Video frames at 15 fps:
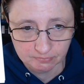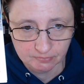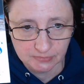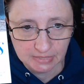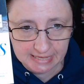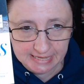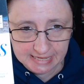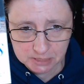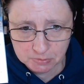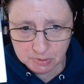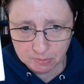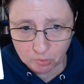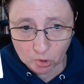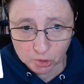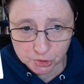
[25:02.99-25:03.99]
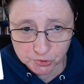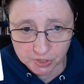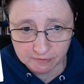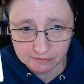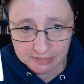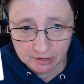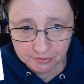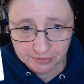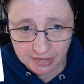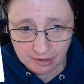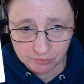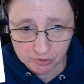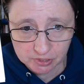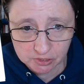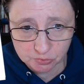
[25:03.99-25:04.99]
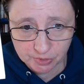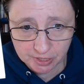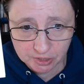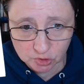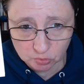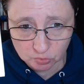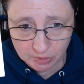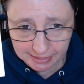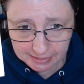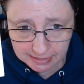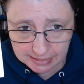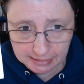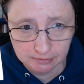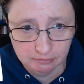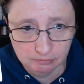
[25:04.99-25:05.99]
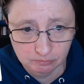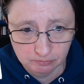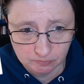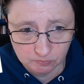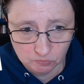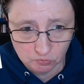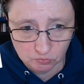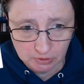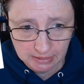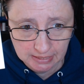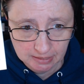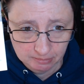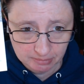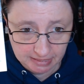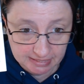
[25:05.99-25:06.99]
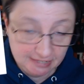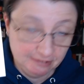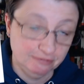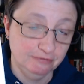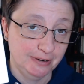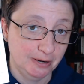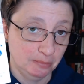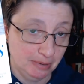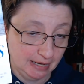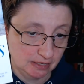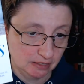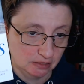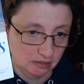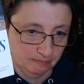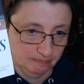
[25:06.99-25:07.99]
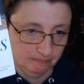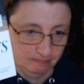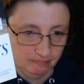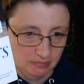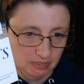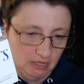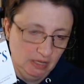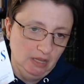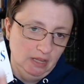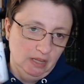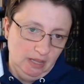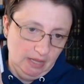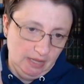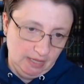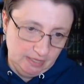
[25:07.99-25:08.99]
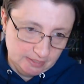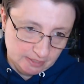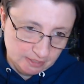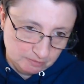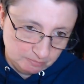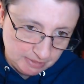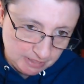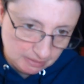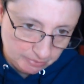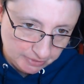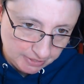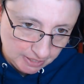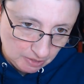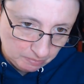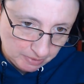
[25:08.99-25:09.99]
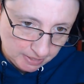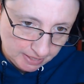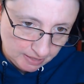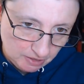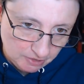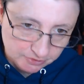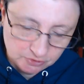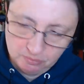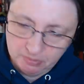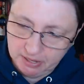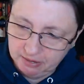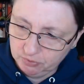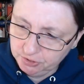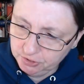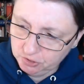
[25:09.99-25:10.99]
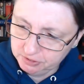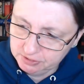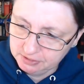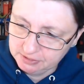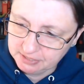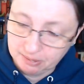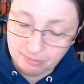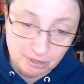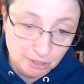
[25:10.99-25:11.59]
an intimate portrait of South Africa's racial reckoning by Eve Fairbanks. And this is being put out by also by, well, no, this is Simon